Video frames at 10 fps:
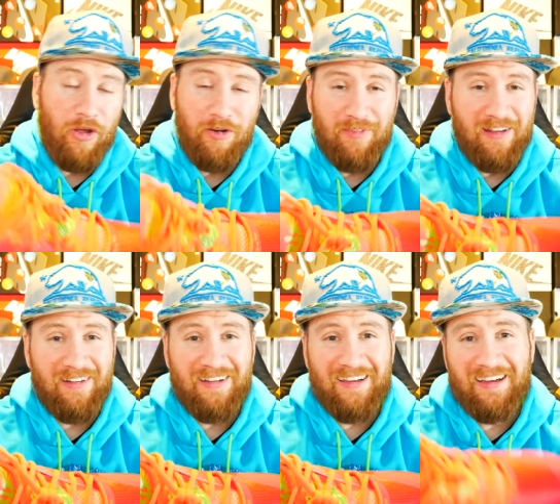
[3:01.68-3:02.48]
on them
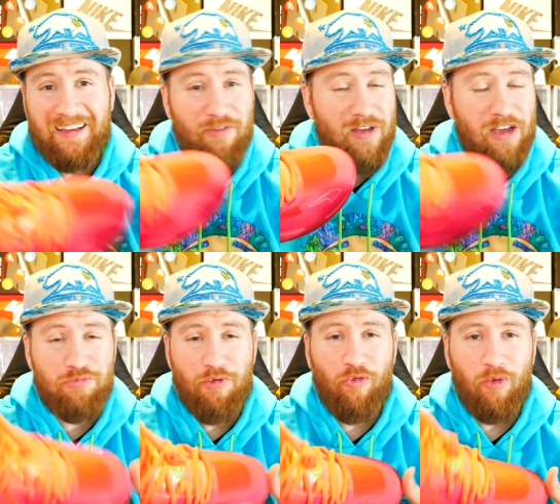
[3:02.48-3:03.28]
and uh, give you guys
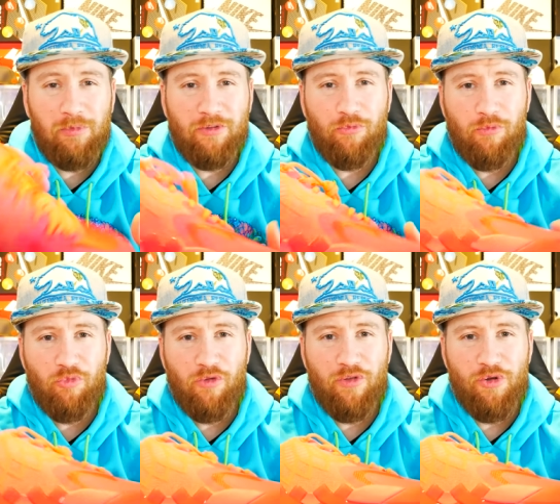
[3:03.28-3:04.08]
a performance
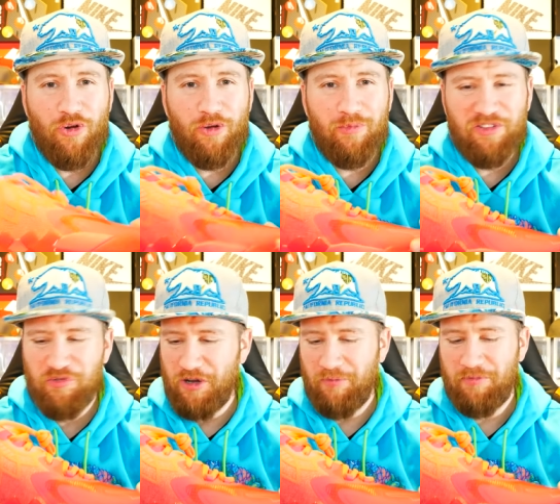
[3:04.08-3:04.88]
review on them as
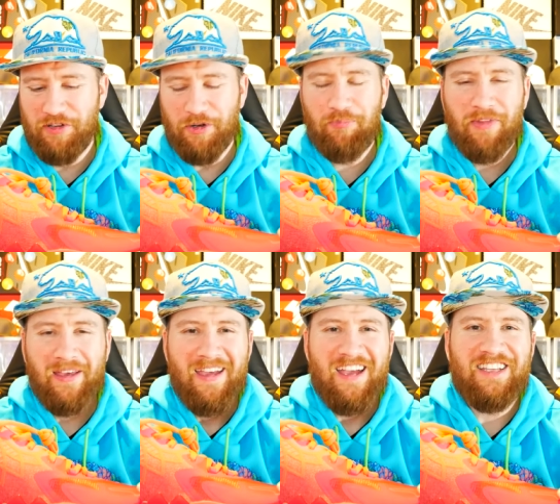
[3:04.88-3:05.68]
well. So
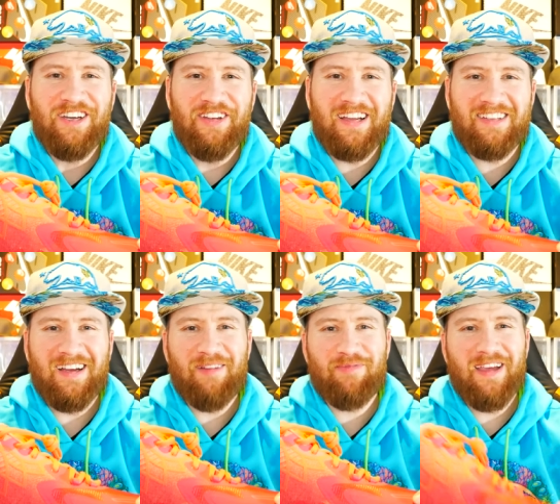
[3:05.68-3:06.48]
until next
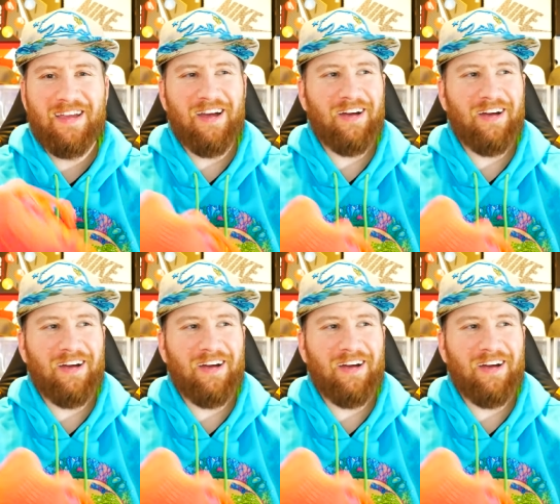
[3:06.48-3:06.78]
time, take